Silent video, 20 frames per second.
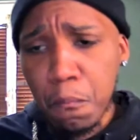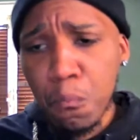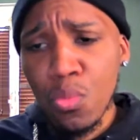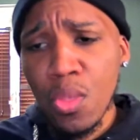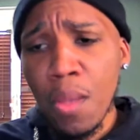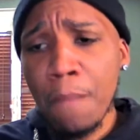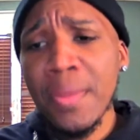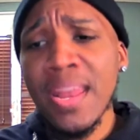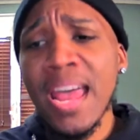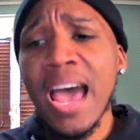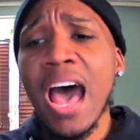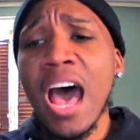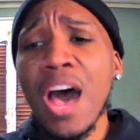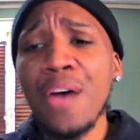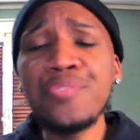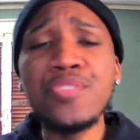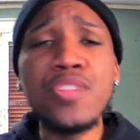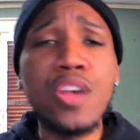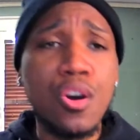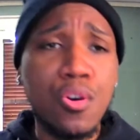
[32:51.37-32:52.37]
But I
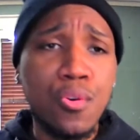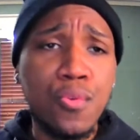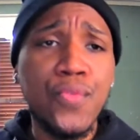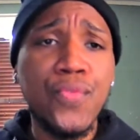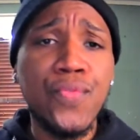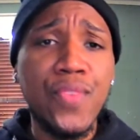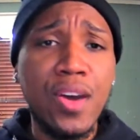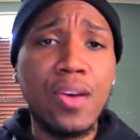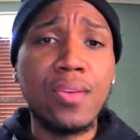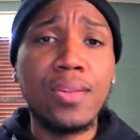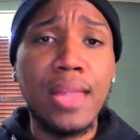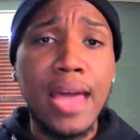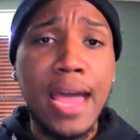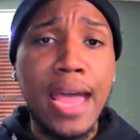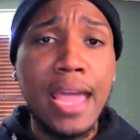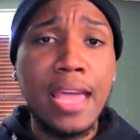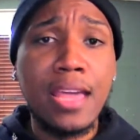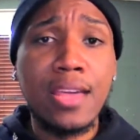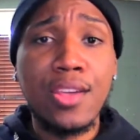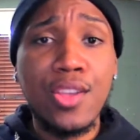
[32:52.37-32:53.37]
also felt
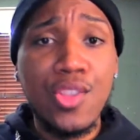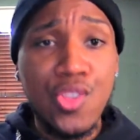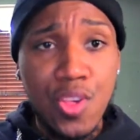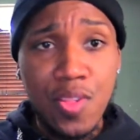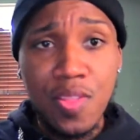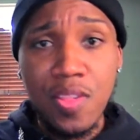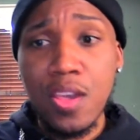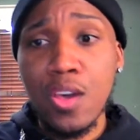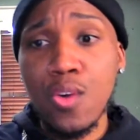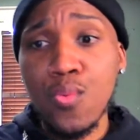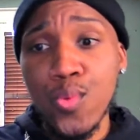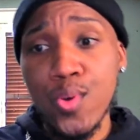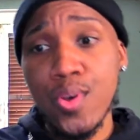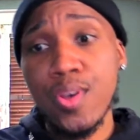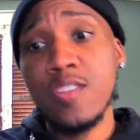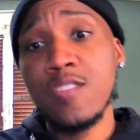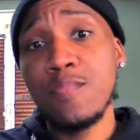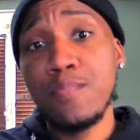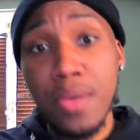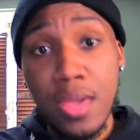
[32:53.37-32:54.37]
like Gizelle
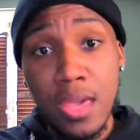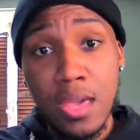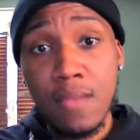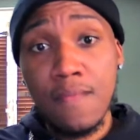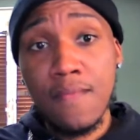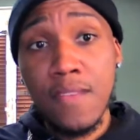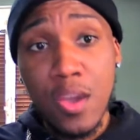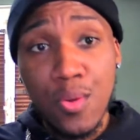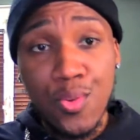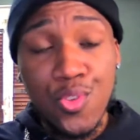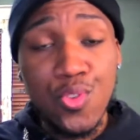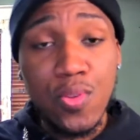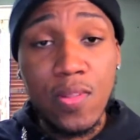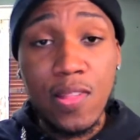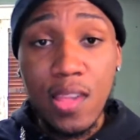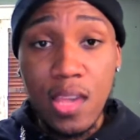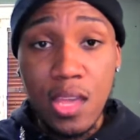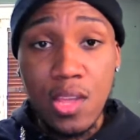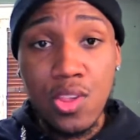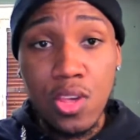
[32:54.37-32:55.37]
was being very
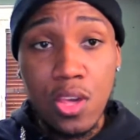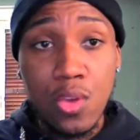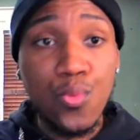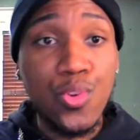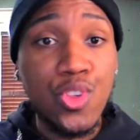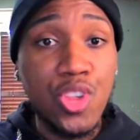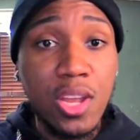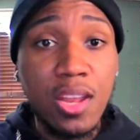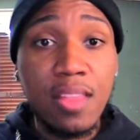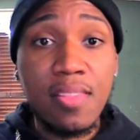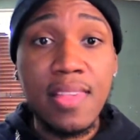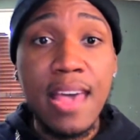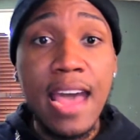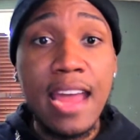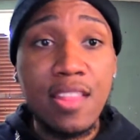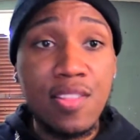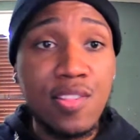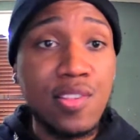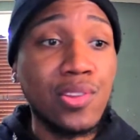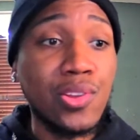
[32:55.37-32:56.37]
strategic when she
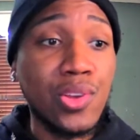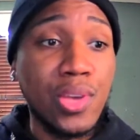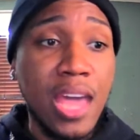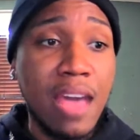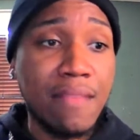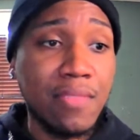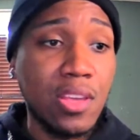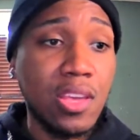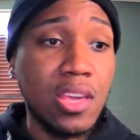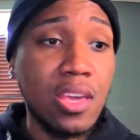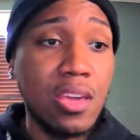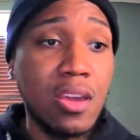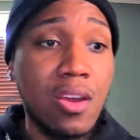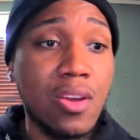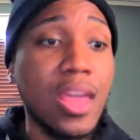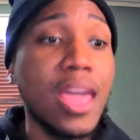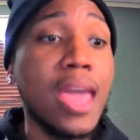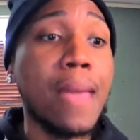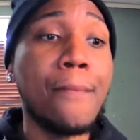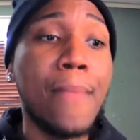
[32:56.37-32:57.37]
decided to look after
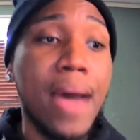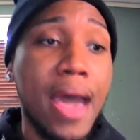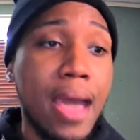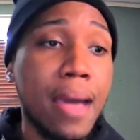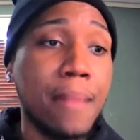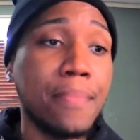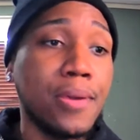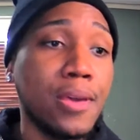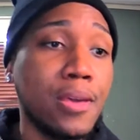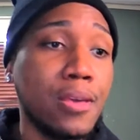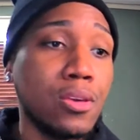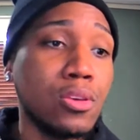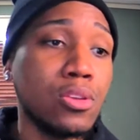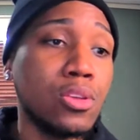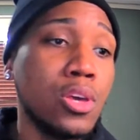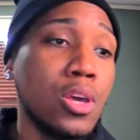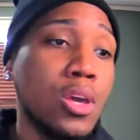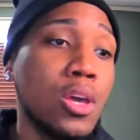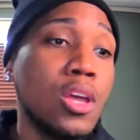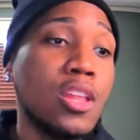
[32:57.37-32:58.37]
Keiarna, in my opinion.
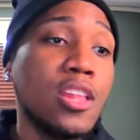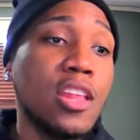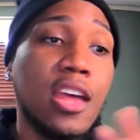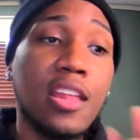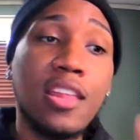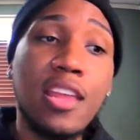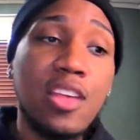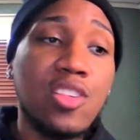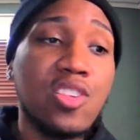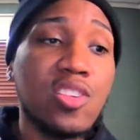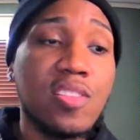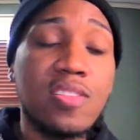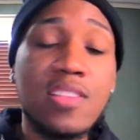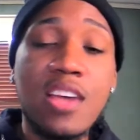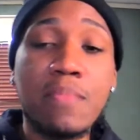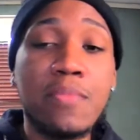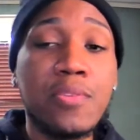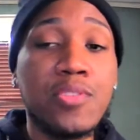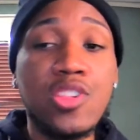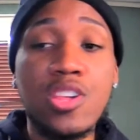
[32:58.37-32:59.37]
That's just the
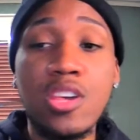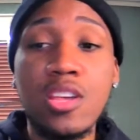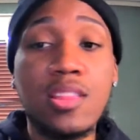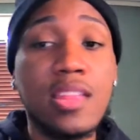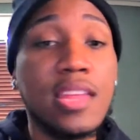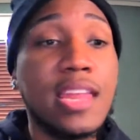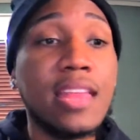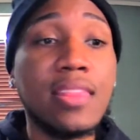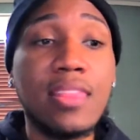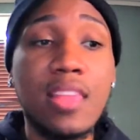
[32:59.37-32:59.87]
type of chick that I think